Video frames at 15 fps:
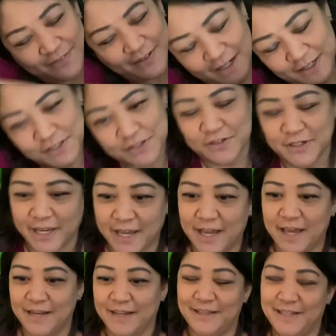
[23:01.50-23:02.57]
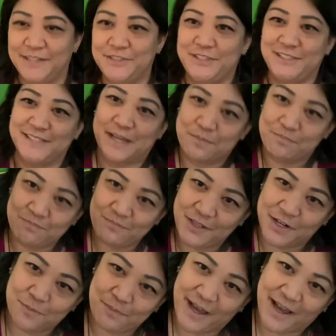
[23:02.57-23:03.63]
hugs her again, and then she's like,
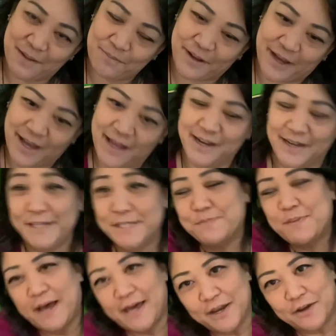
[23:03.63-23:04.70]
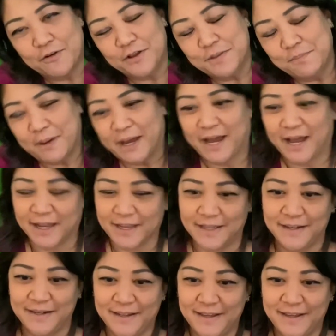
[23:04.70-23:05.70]
pat, and he's patting her on the back, and